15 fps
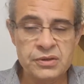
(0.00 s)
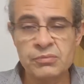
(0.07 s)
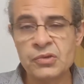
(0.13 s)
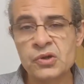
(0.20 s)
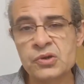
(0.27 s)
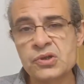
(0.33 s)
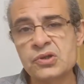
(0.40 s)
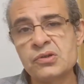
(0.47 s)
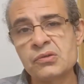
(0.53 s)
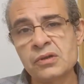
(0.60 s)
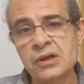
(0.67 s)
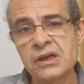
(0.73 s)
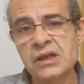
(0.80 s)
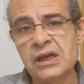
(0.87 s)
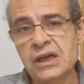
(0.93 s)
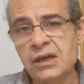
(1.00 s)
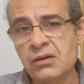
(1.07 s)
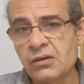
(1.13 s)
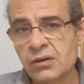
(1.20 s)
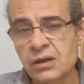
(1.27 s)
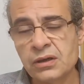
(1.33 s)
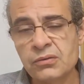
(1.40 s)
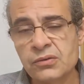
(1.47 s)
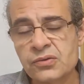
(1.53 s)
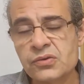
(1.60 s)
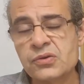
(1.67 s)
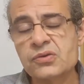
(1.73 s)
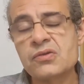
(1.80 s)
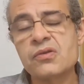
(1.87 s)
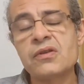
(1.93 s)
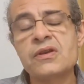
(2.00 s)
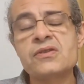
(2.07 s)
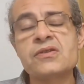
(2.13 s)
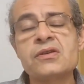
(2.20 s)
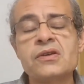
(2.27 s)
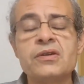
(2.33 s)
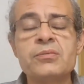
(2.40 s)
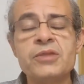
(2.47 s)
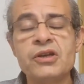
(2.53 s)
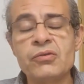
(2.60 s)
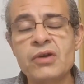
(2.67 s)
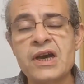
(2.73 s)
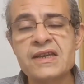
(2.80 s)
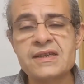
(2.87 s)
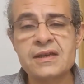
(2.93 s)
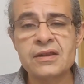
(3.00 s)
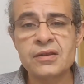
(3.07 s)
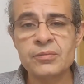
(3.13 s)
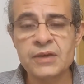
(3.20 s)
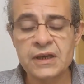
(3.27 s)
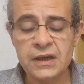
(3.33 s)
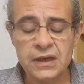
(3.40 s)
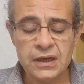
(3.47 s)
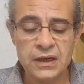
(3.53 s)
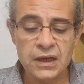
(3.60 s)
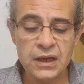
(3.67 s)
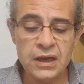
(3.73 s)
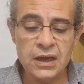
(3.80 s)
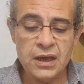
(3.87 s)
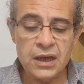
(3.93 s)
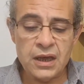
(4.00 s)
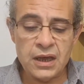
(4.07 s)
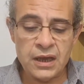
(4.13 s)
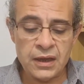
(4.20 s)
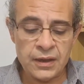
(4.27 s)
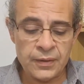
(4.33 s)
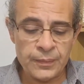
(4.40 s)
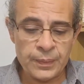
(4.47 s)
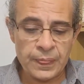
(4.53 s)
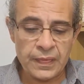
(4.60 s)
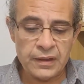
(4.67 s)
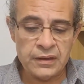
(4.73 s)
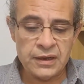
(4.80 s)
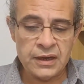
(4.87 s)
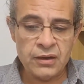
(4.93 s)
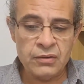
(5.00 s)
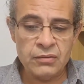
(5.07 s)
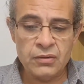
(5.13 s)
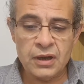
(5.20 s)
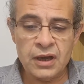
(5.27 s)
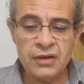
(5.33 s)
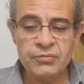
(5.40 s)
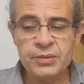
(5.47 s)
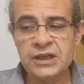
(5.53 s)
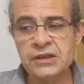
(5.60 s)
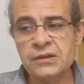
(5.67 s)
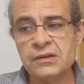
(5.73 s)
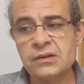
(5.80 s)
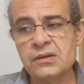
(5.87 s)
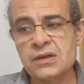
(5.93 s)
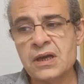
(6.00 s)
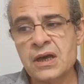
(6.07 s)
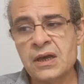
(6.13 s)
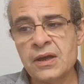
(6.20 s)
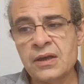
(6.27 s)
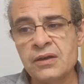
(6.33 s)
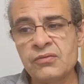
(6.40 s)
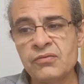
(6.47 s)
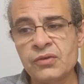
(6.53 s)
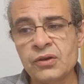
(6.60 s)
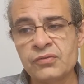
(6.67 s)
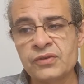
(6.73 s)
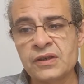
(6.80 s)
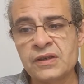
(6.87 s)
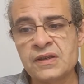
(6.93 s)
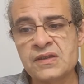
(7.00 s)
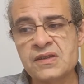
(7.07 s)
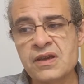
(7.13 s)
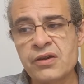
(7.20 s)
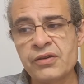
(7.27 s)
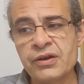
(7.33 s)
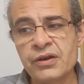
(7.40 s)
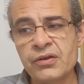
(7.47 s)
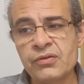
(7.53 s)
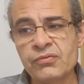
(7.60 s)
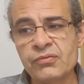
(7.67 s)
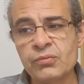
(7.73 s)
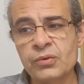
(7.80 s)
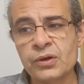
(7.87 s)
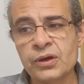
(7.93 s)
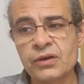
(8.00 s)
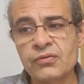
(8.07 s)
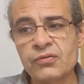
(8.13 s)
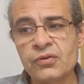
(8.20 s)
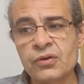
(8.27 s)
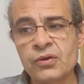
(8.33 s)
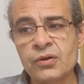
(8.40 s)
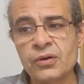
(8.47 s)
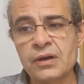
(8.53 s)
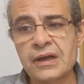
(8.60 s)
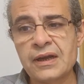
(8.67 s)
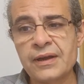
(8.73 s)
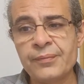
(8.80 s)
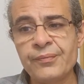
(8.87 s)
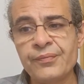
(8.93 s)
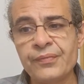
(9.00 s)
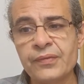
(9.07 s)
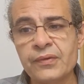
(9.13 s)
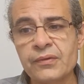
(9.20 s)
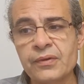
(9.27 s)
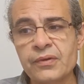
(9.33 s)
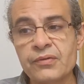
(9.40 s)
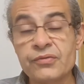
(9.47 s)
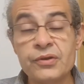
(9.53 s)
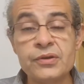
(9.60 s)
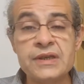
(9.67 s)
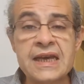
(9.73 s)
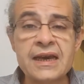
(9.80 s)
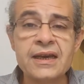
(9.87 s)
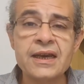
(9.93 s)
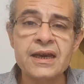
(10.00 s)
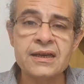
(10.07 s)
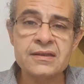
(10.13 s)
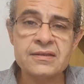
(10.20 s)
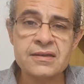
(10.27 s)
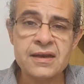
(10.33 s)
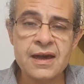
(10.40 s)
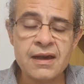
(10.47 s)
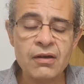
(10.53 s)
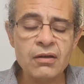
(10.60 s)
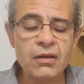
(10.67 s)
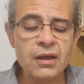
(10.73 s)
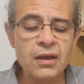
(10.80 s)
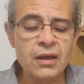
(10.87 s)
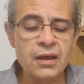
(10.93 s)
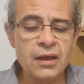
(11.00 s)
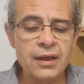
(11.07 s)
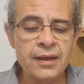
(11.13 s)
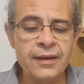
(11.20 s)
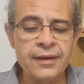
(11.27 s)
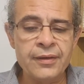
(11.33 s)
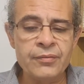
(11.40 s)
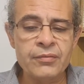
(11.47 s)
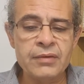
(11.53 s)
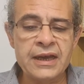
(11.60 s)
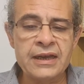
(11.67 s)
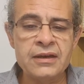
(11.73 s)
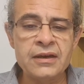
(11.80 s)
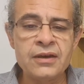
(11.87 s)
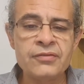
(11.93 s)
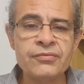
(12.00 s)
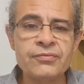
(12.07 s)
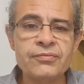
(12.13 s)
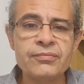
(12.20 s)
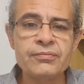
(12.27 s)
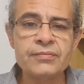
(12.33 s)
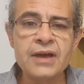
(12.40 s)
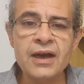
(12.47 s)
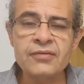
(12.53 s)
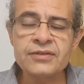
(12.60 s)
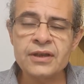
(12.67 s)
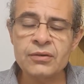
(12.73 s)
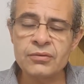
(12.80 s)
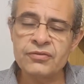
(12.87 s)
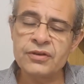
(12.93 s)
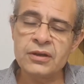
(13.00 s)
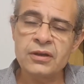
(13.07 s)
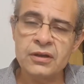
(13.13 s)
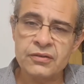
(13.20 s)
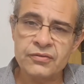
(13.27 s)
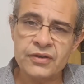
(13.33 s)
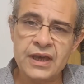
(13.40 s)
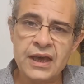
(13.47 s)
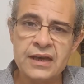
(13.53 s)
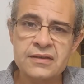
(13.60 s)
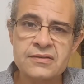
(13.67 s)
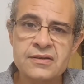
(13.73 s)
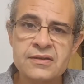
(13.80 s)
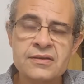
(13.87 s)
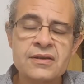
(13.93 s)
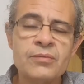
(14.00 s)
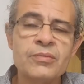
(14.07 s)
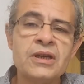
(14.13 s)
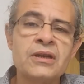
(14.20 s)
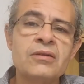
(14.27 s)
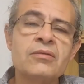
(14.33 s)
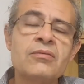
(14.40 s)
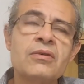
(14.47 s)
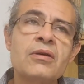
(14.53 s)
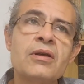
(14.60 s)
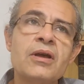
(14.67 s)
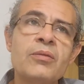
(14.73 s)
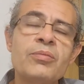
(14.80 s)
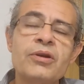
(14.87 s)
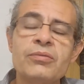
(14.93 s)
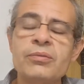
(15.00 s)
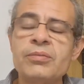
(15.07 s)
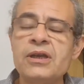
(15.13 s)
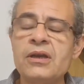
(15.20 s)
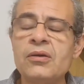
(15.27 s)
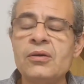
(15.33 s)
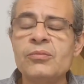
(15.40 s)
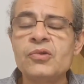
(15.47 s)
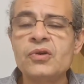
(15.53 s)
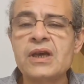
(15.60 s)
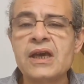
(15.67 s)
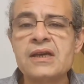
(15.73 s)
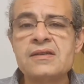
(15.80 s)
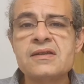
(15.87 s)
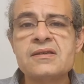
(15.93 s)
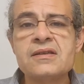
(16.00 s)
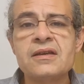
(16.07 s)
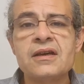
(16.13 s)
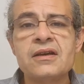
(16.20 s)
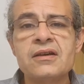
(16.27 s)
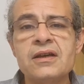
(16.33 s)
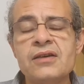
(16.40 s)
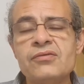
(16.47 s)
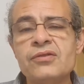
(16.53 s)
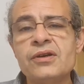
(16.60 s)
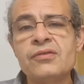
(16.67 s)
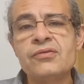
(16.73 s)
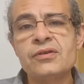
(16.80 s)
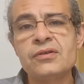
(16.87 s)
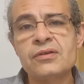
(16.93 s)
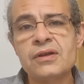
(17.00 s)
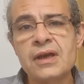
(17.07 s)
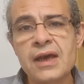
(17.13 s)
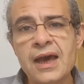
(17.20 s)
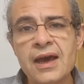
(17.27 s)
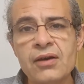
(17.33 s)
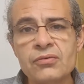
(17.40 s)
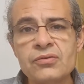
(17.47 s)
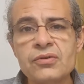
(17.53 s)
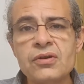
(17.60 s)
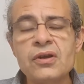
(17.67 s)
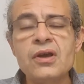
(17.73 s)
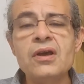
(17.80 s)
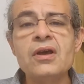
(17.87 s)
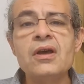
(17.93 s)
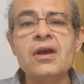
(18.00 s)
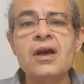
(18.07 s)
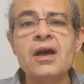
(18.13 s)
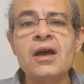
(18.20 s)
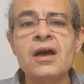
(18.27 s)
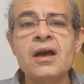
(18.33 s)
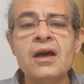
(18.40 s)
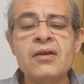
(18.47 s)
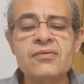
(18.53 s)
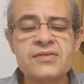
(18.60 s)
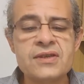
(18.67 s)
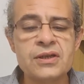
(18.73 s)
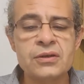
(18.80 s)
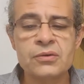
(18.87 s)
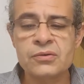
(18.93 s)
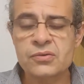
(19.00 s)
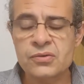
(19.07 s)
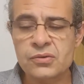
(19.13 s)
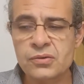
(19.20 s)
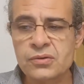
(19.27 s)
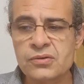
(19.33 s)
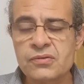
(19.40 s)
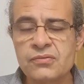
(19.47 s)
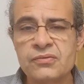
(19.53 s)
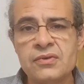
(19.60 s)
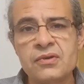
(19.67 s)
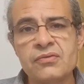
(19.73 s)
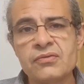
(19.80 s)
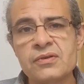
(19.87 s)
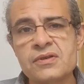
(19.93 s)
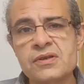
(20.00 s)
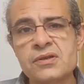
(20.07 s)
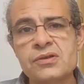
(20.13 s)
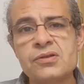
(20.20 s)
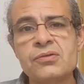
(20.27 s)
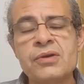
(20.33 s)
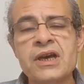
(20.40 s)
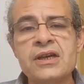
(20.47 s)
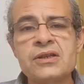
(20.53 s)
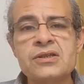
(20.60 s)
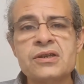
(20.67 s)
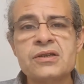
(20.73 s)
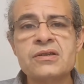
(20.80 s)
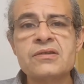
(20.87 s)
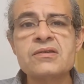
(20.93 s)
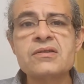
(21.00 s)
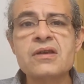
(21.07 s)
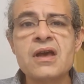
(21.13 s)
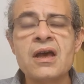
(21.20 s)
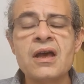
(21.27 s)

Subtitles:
emotional and legal, and all sorts of things that are going to be arising at the beginning. Now, I've been involved in this area of work for a few decades now, and I've dealt with a lot of cases. I mean, probably a lot more cases than I could ever even count. I've seen all sorts of different situations,